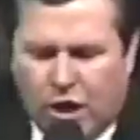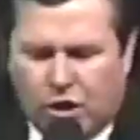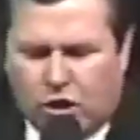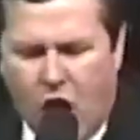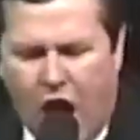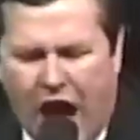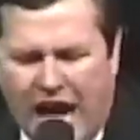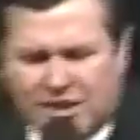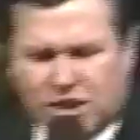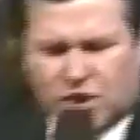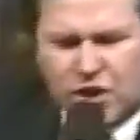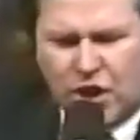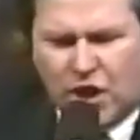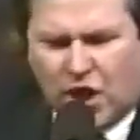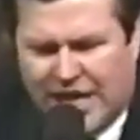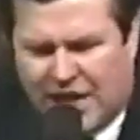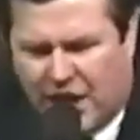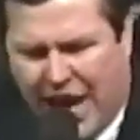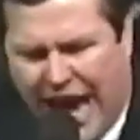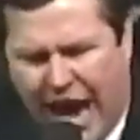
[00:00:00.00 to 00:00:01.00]
We're
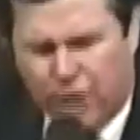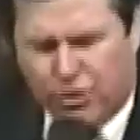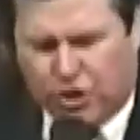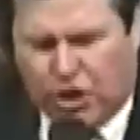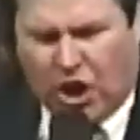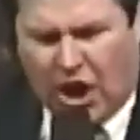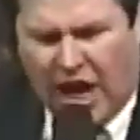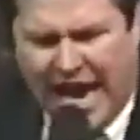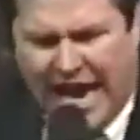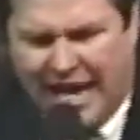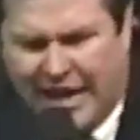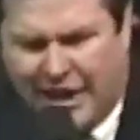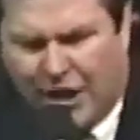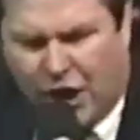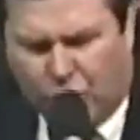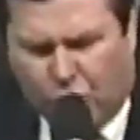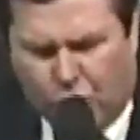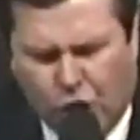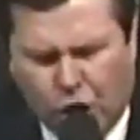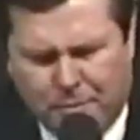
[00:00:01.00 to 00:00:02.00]
constantly calculating,
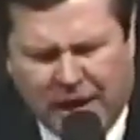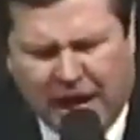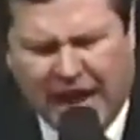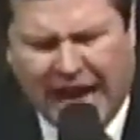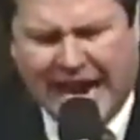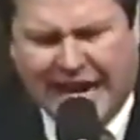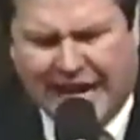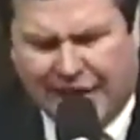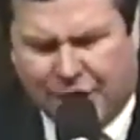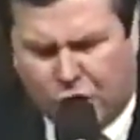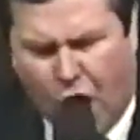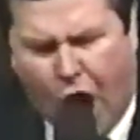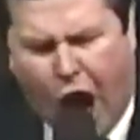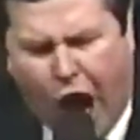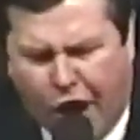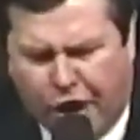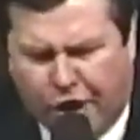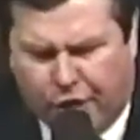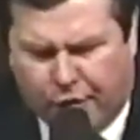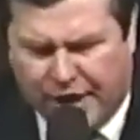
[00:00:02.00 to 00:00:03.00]
accumulating,
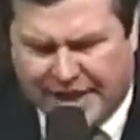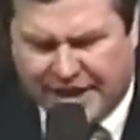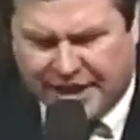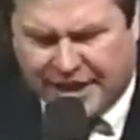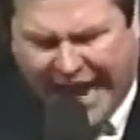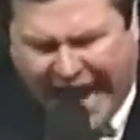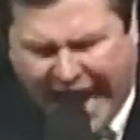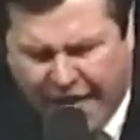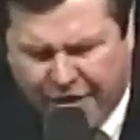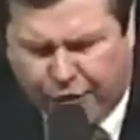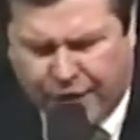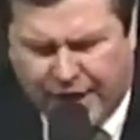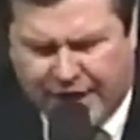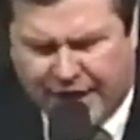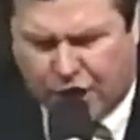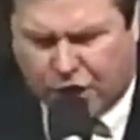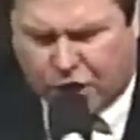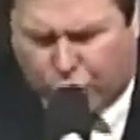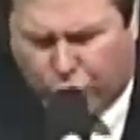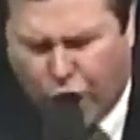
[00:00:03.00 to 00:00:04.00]
garnering,
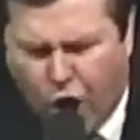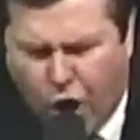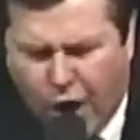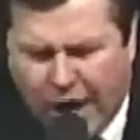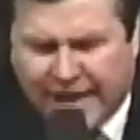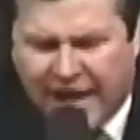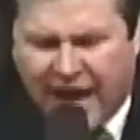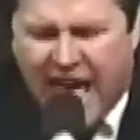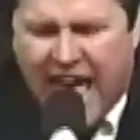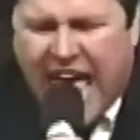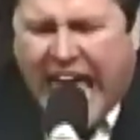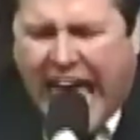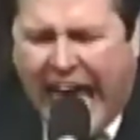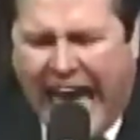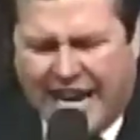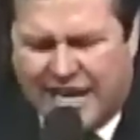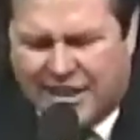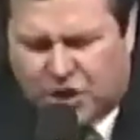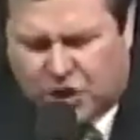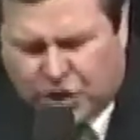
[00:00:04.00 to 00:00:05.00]
gathering, accruing,
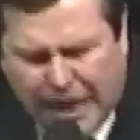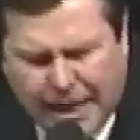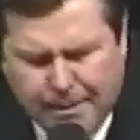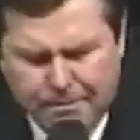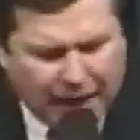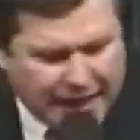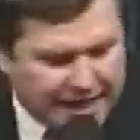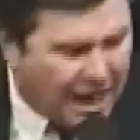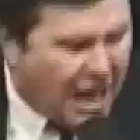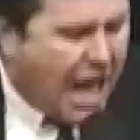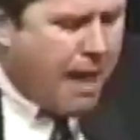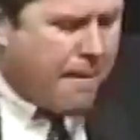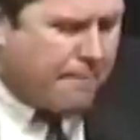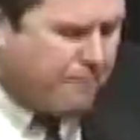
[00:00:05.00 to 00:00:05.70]
and assembling,